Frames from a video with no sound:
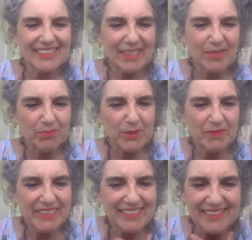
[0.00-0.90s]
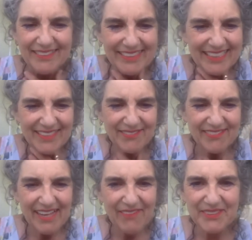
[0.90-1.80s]
the night blooming cereus
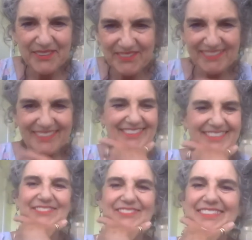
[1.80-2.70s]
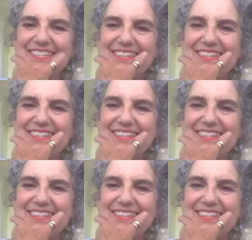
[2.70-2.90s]
flowers which are yeah. different